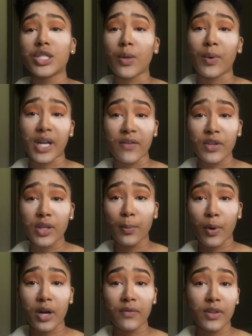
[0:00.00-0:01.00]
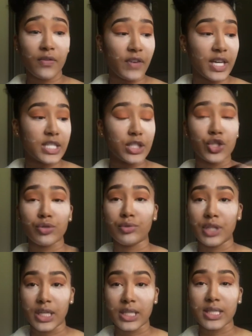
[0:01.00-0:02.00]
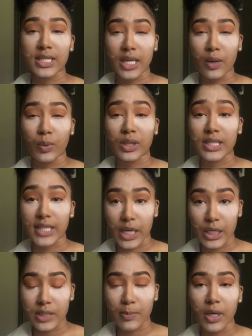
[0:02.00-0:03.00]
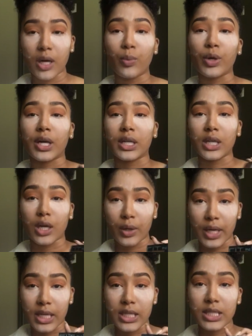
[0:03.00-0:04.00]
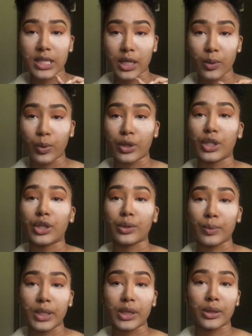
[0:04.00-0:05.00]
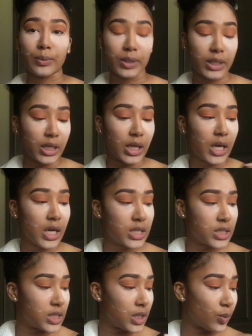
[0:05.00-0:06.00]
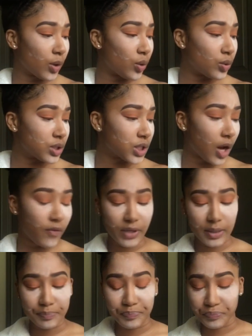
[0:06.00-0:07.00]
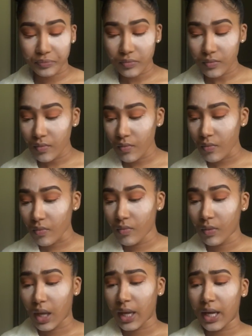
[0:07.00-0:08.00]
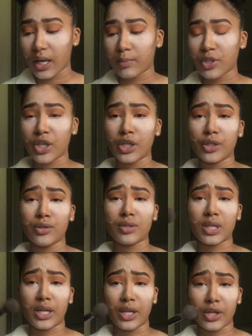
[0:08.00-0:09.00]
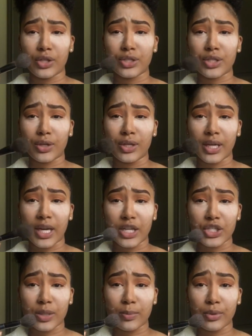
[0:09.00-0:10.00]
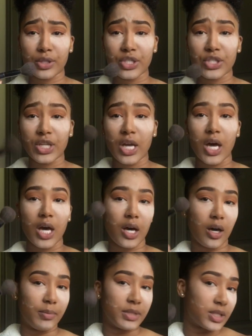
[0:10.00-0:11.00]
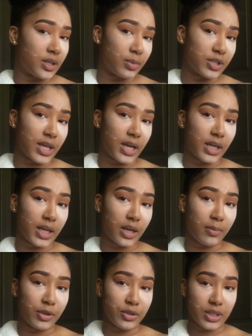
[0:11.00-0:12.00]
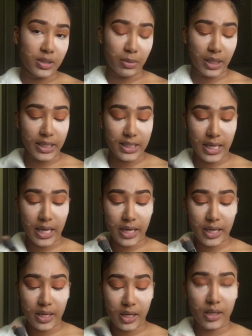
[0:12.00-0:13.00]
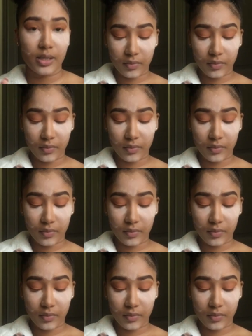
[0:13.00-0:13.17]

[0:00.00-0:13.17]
So whatever the part of the face that you didn't set with this Air Spun, we're gonna go ahead and set it with the 330 Toffee. And I'm just gonna use another Sonia Kashuk brush. It's double-sided again. I'm gonna use this black side.